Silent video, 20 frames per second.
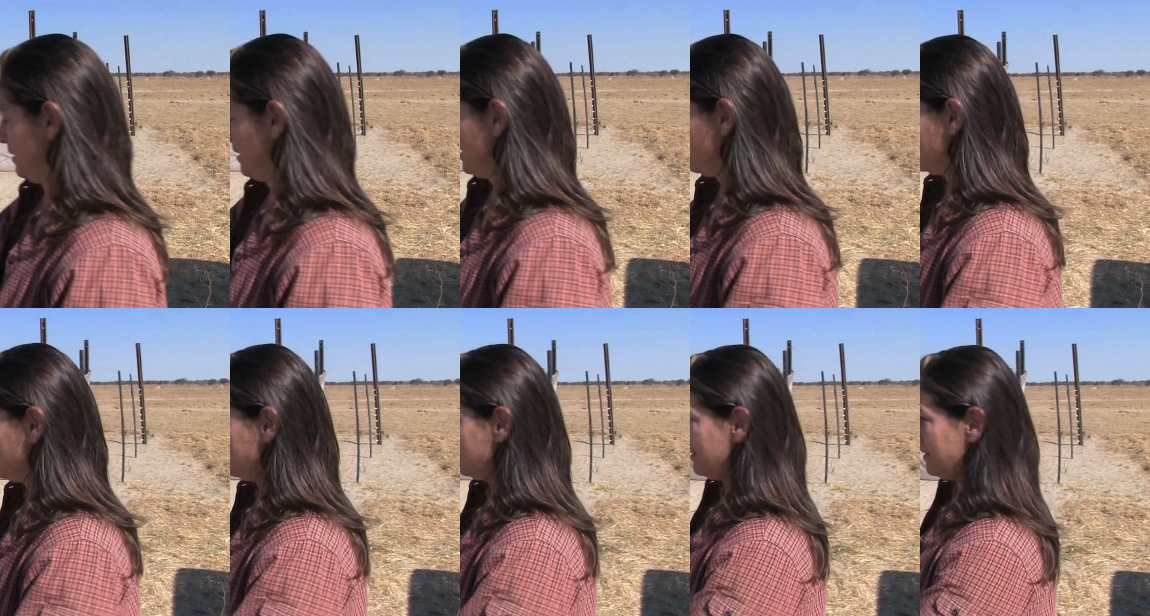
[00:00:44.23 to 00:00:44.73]

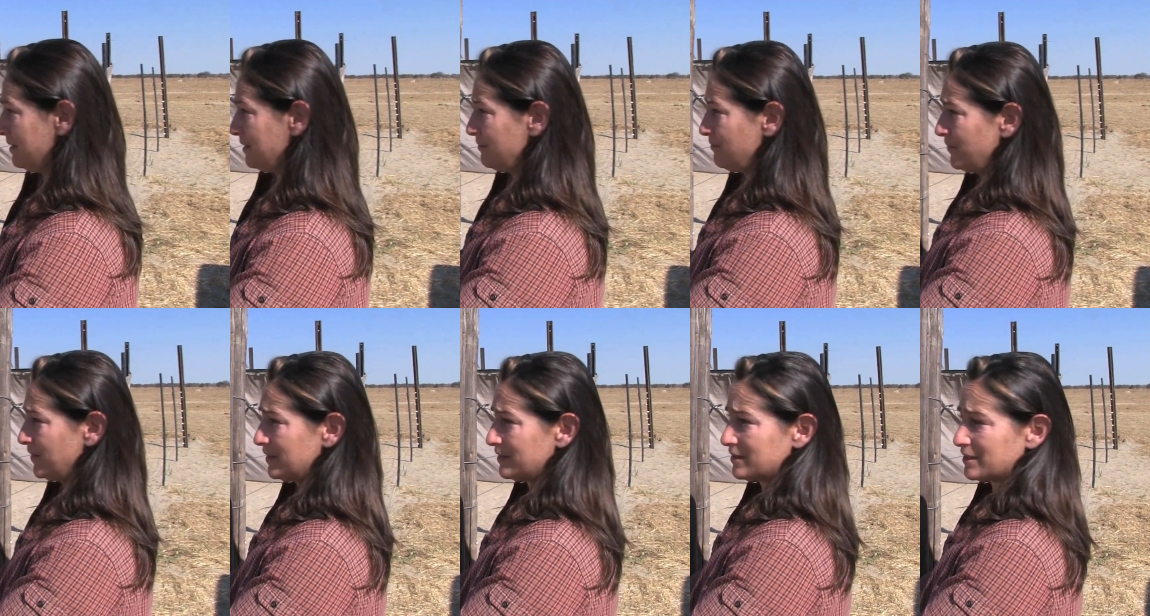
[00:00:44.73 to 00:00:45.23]
And the
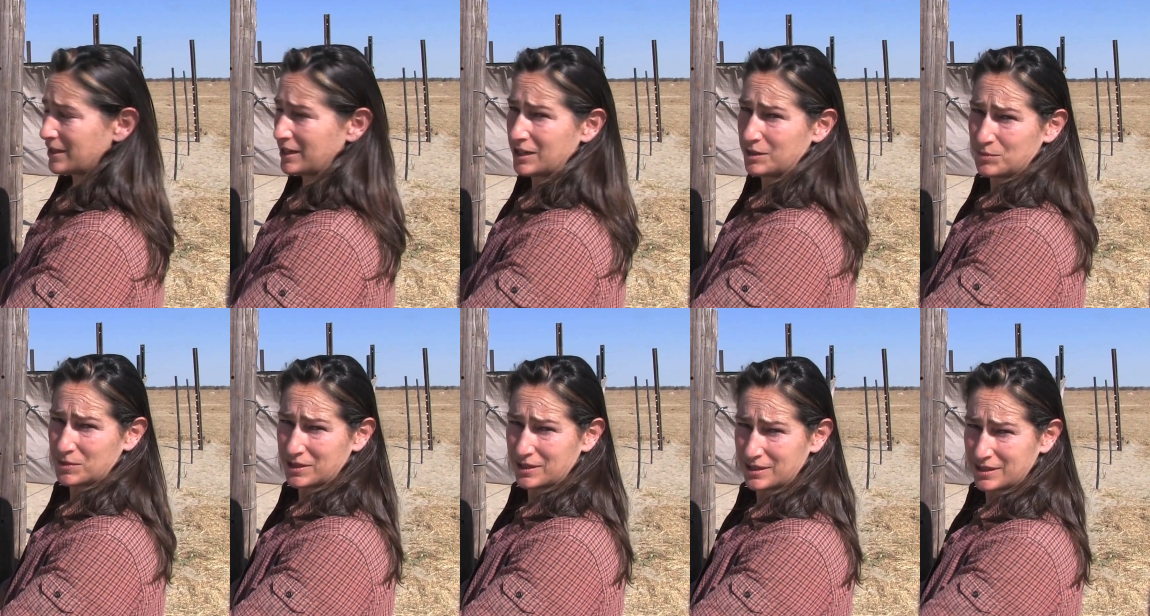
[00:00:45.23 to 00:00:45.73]
fence
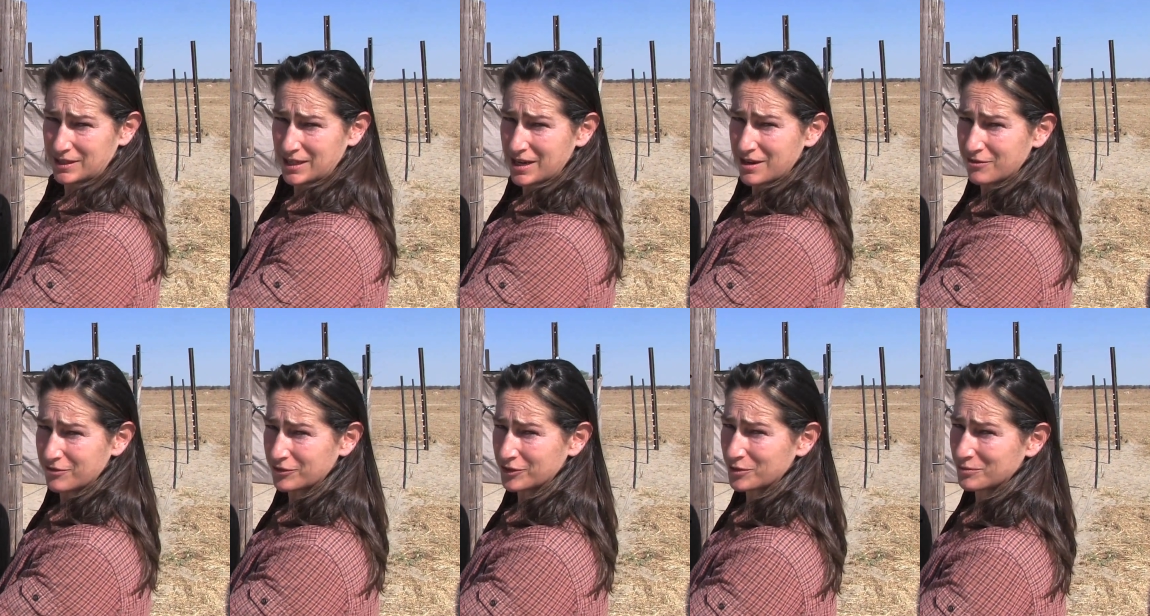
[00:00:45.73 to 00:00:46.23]
keeps us
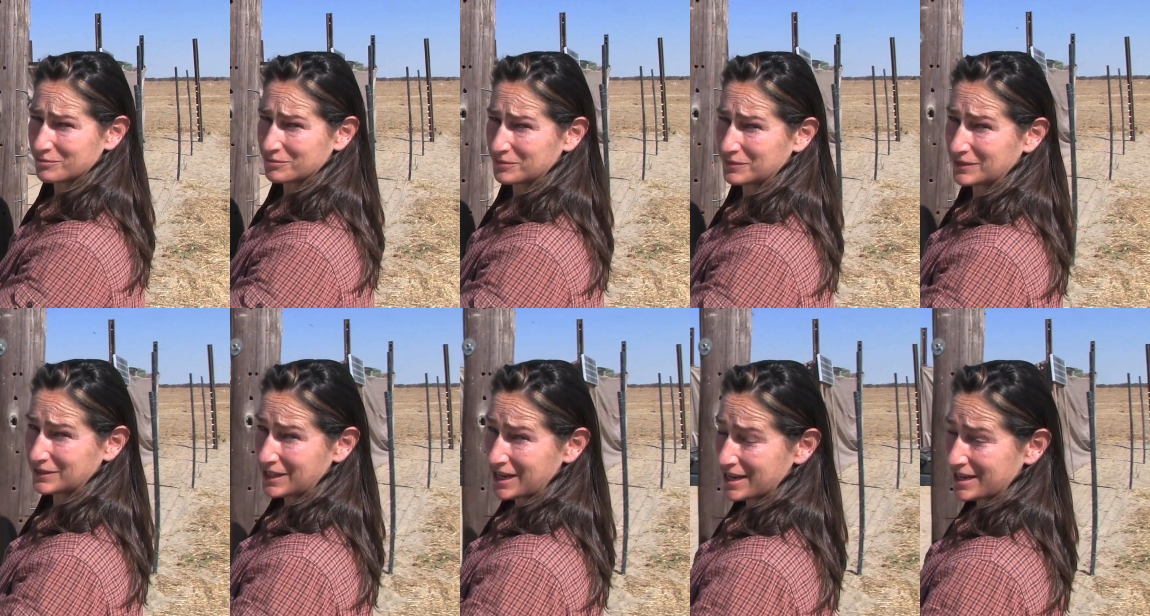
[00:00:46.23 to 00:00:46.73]
safe from
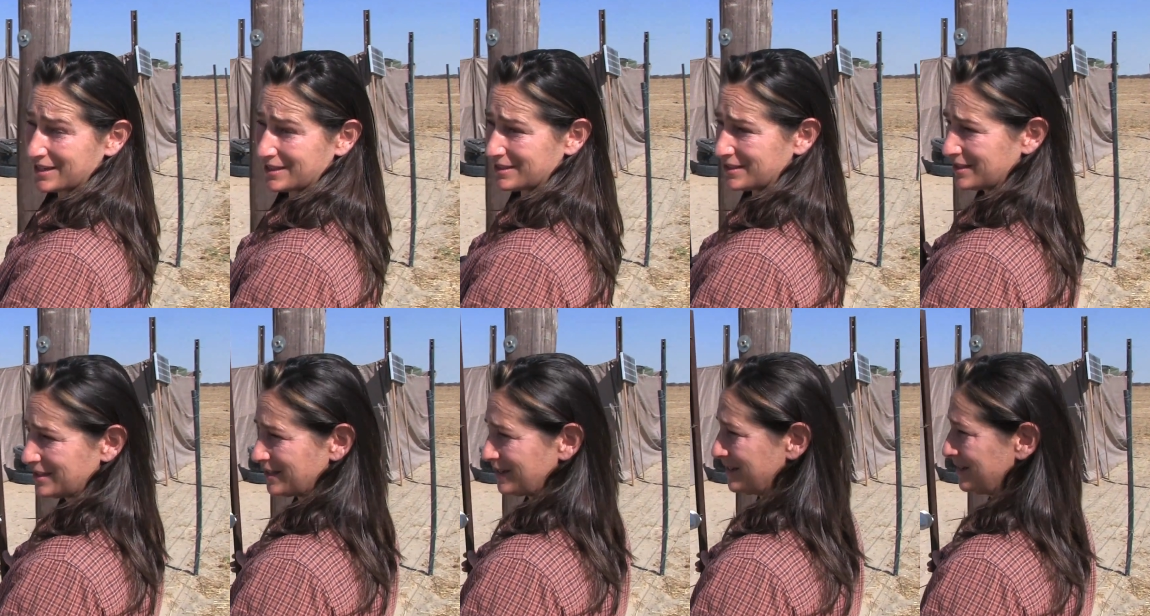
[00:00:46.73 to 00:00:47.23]

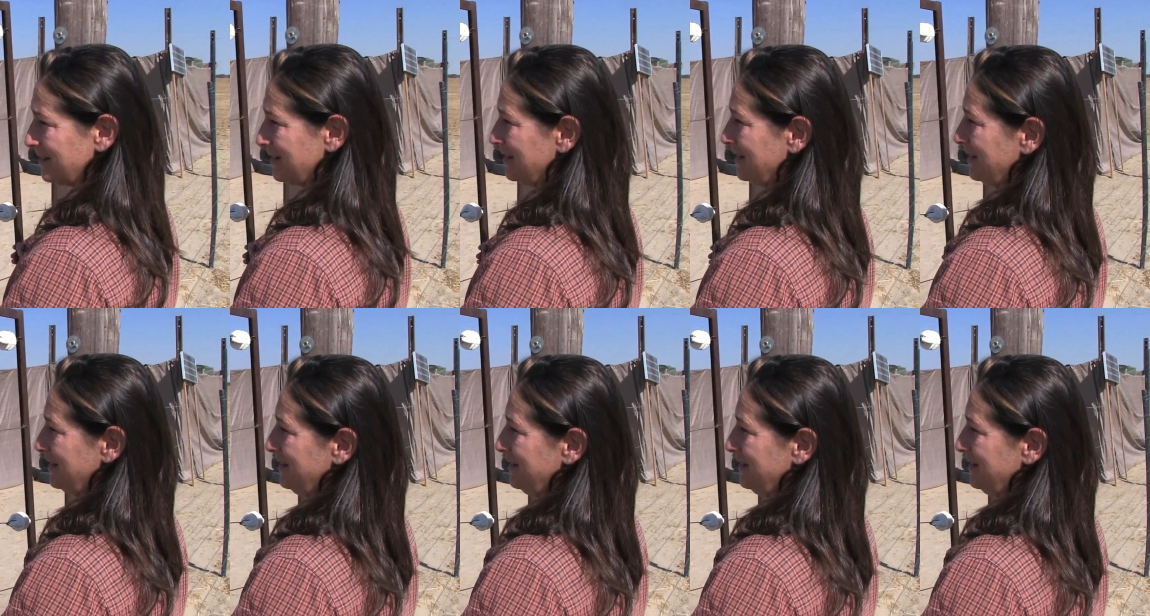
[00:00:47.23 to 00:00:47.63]
lions and